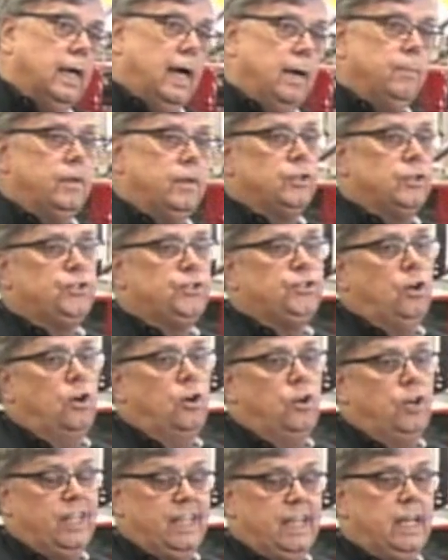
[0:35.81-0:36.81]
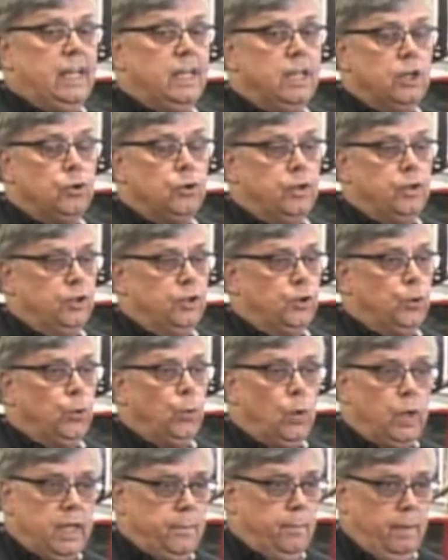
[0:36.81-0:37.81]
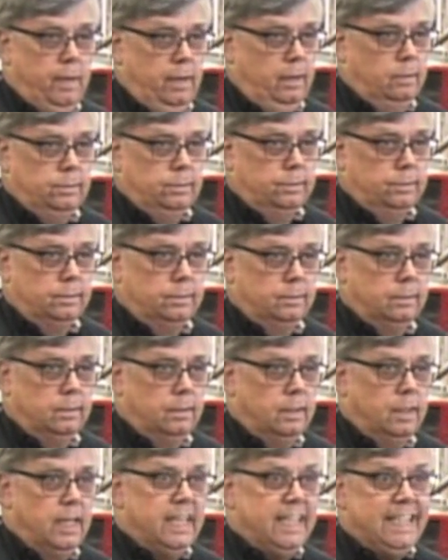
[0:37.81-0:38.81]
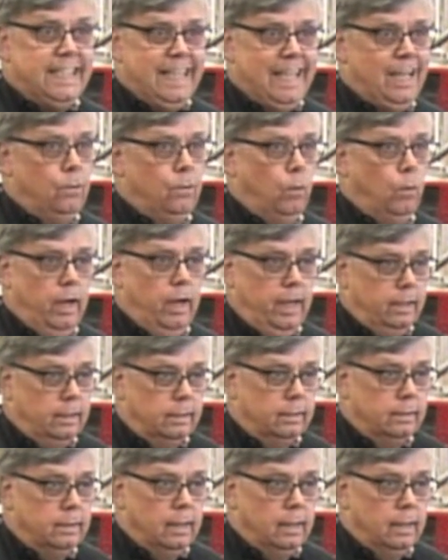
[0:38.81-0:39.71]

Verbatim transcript: I'm going to start at 120 pounds, dead weight.